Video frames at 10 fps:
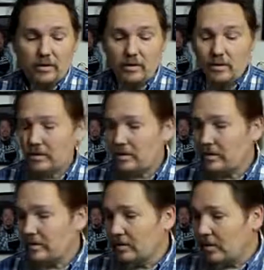in
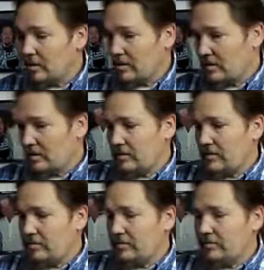here,
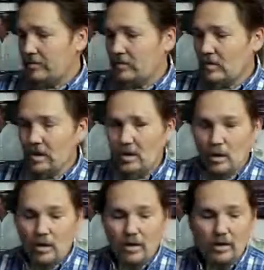um,
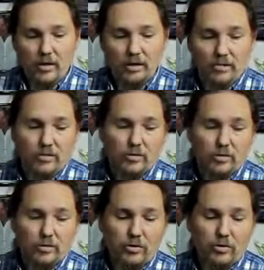and
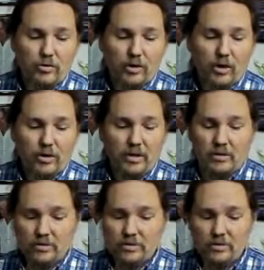you load
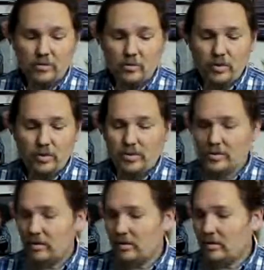it
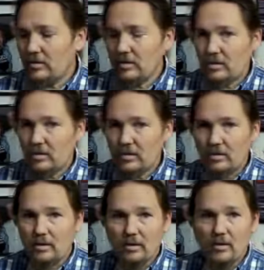with
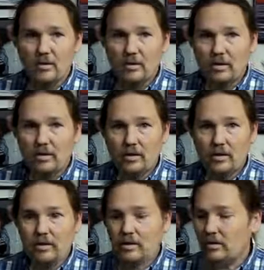the
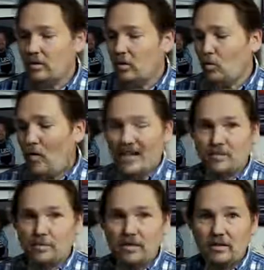uh,
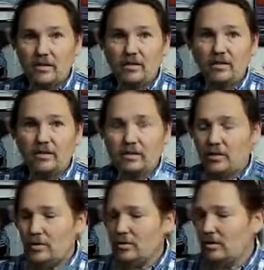Raspbian
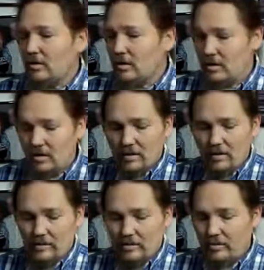load
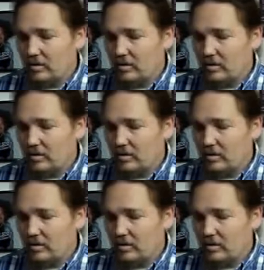of